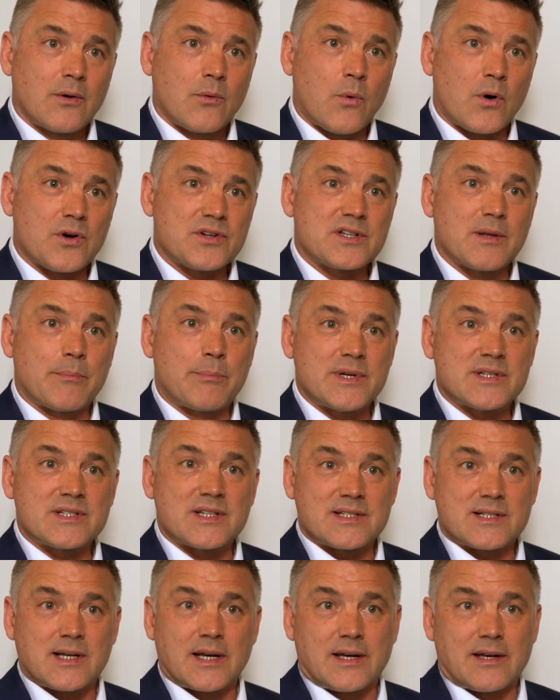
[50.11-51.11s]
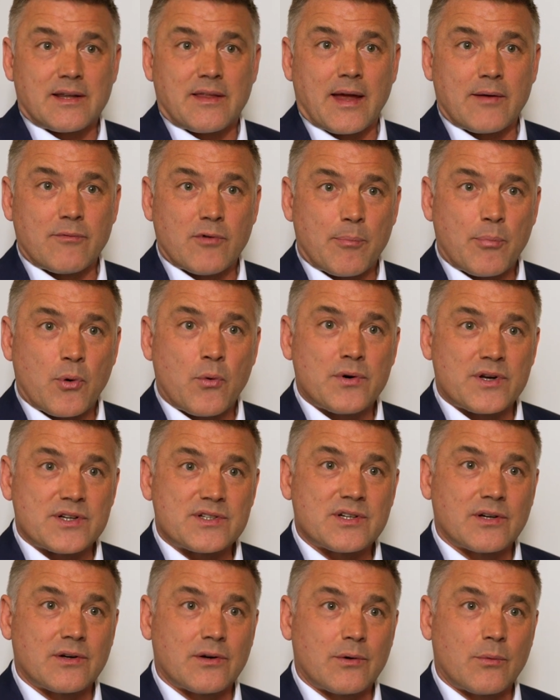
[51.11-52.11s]
whilst the business leader they
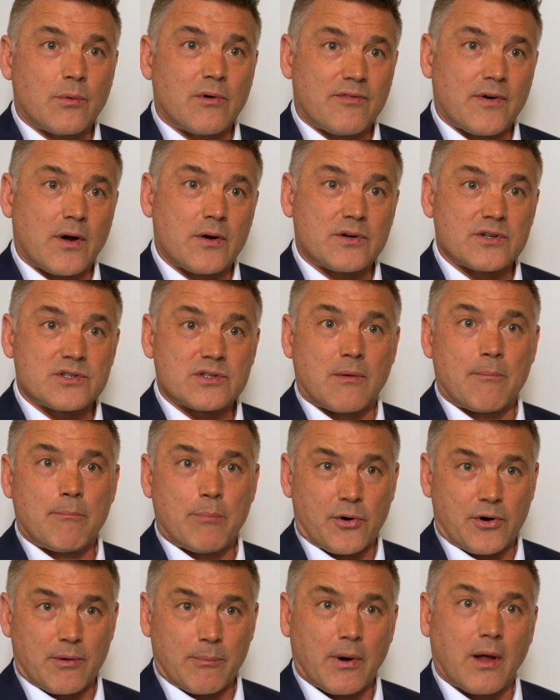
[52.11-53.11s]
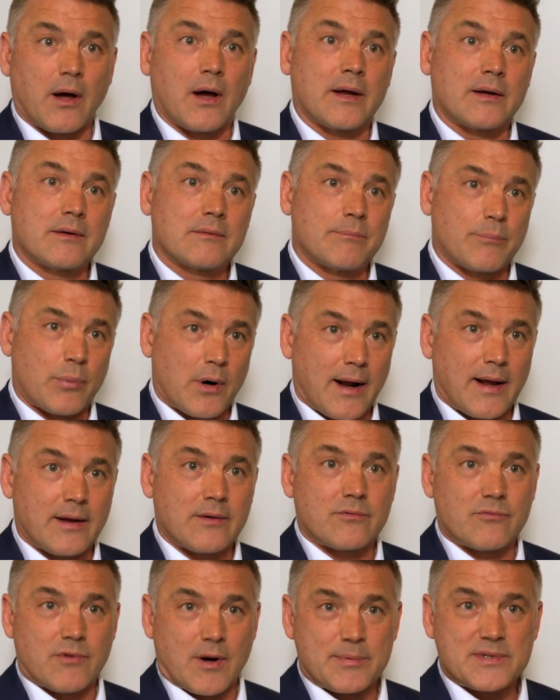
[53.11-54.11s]
reported to were focused on bottom line,
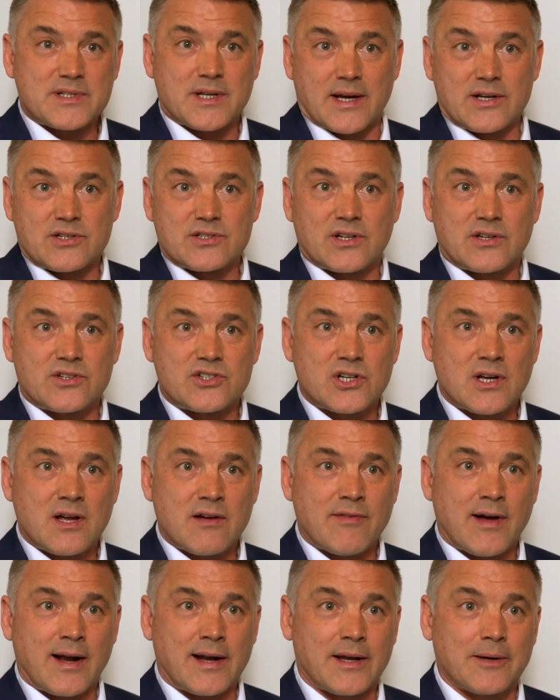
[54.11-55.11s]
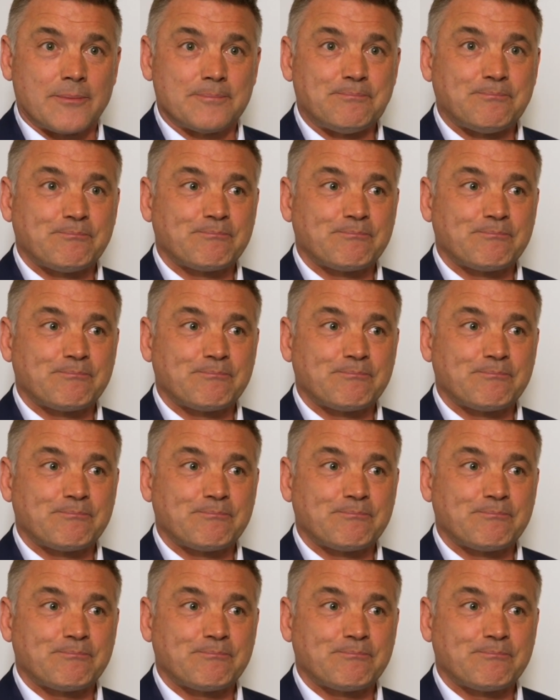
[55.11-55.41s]
brand, reputation and share value.